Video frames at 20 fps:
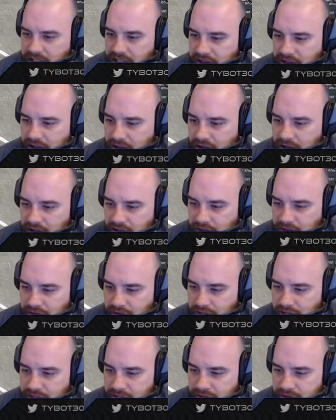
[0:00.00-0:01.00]

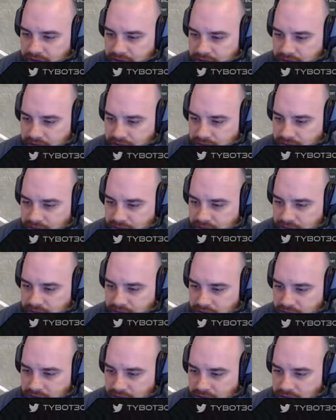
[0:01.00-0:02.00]
contracts
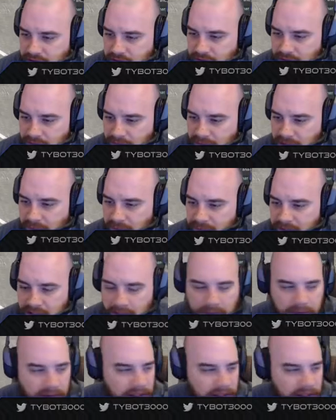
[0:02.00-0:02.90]
bumped up like